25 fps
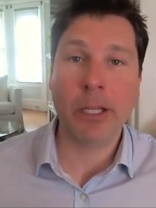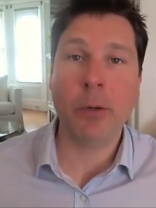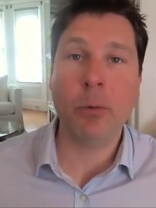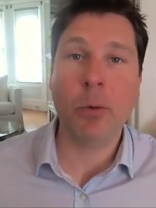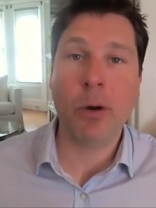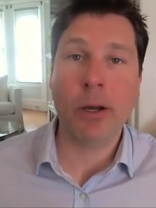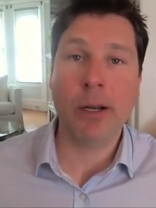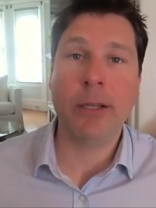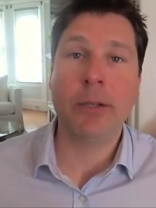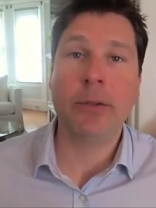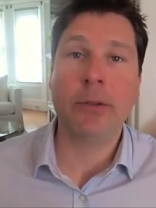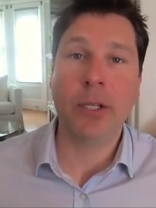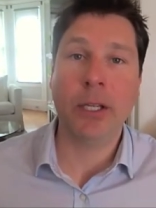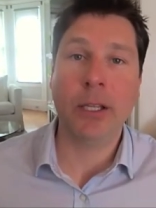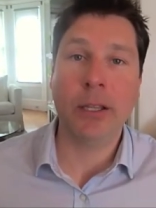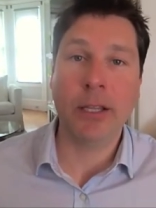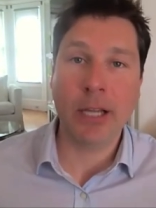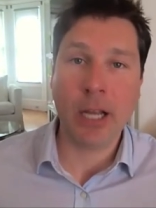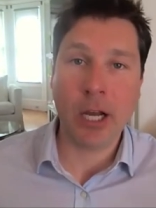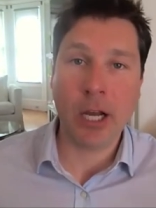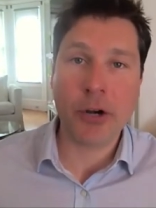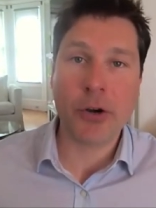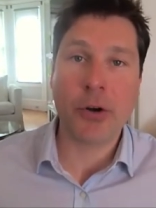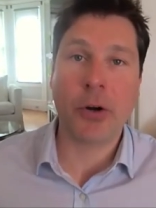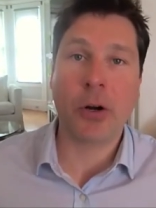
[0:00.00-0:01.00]
want to see the
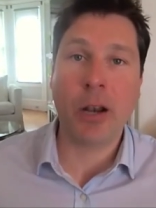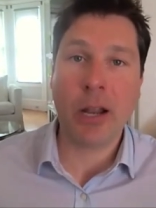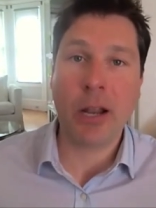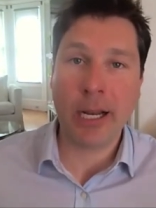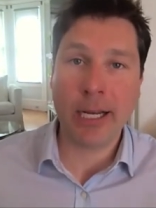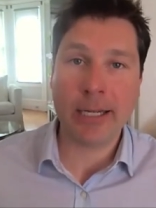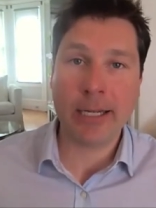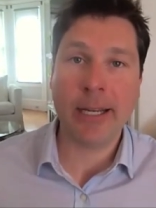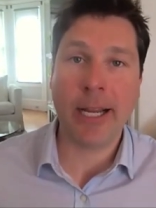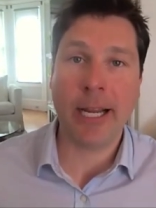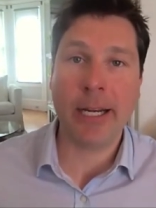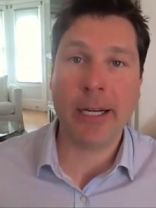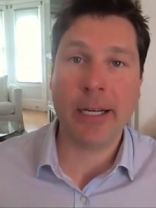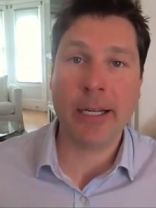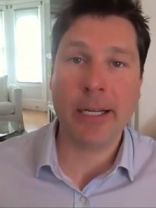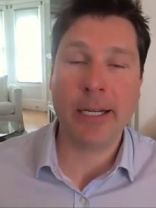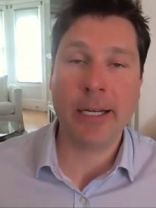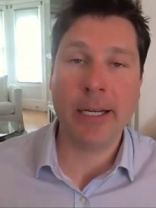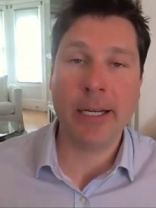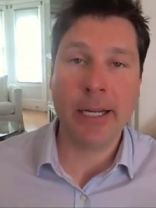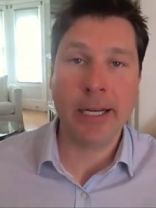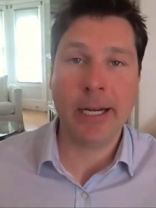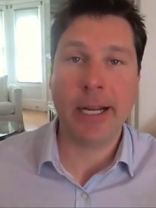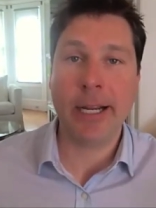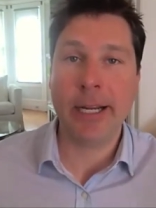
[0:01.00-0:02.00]
underlying
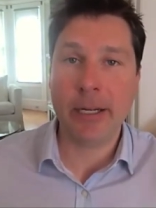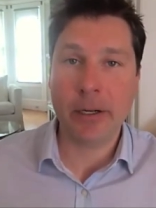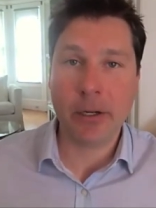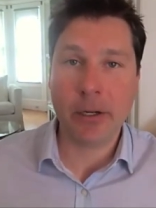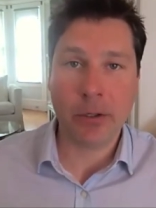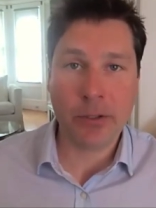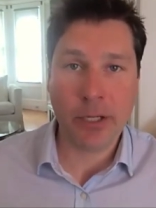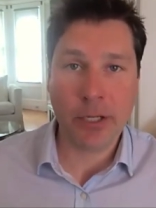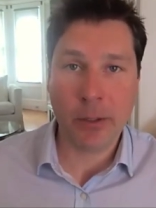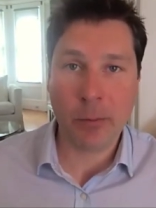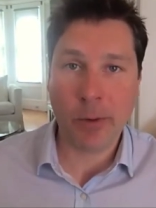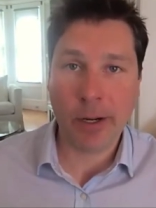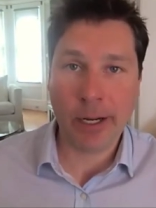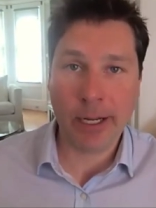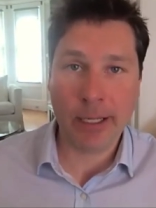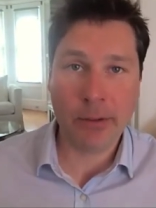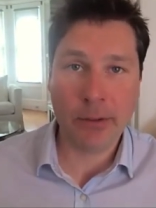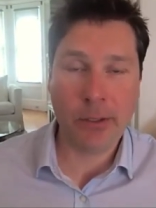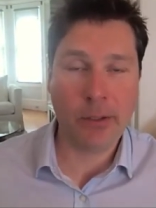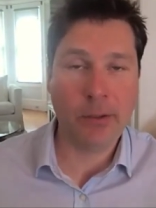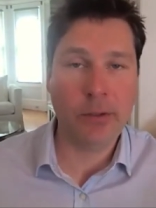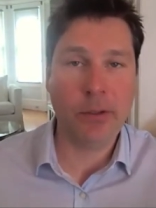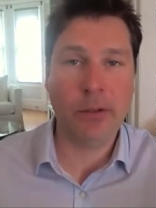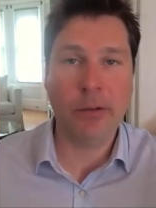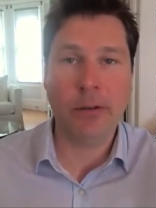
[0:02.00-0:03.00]
data, and I understand why it's
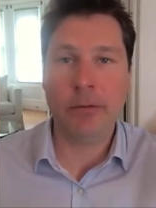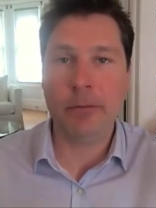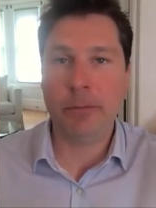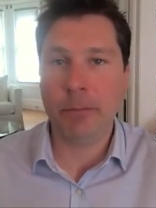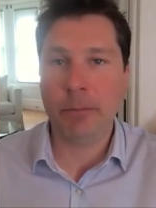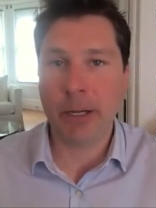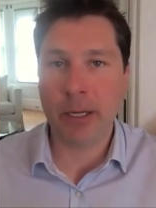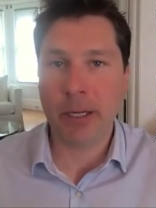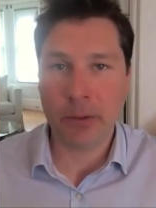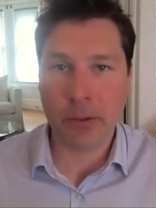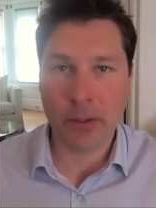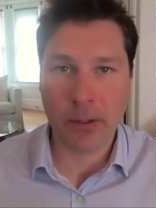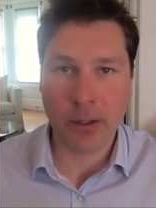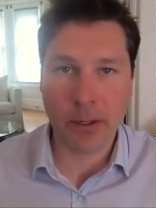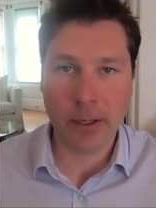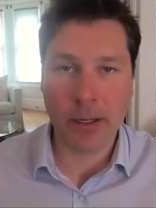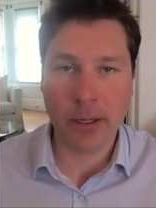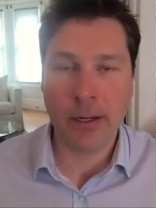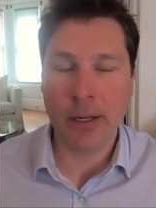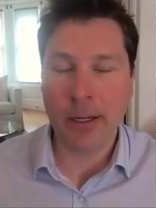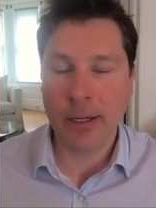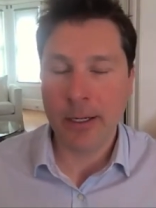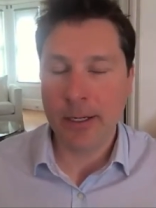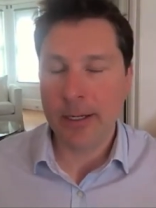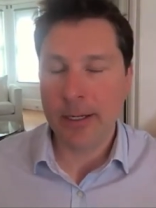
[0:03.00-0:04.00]
sensitive based
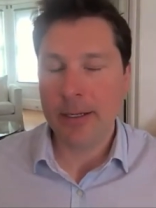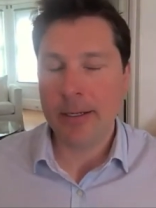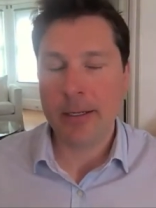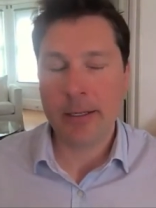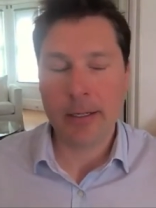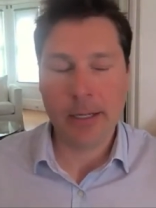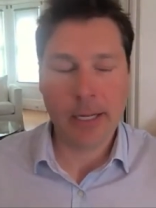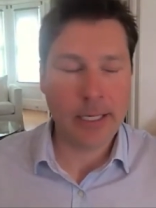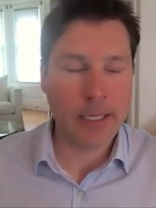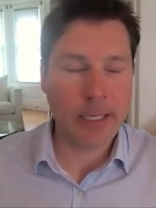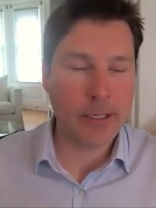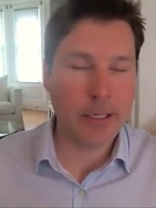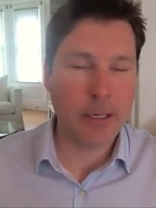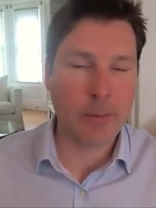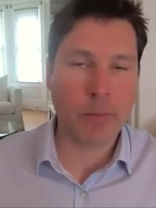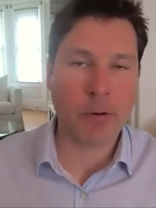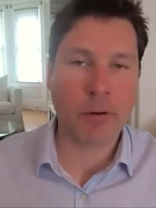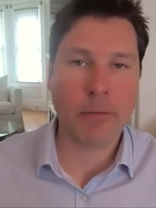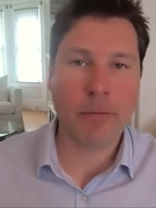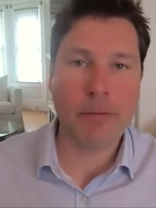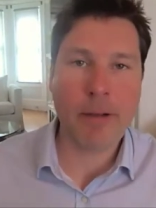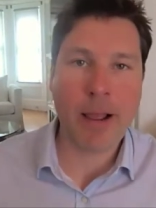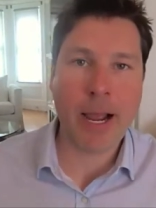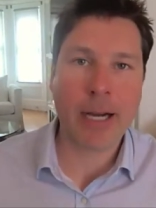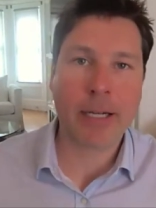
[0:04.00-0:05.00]
on any number
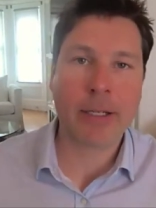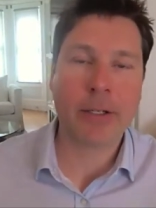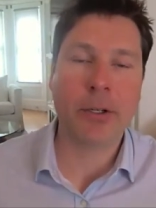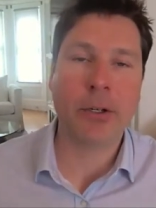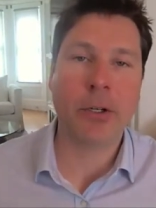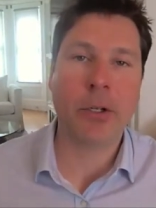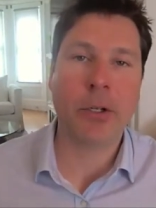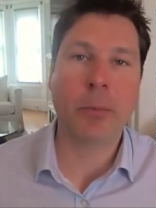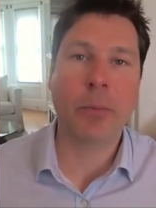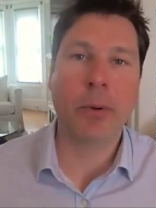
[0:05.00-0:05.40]
of factors.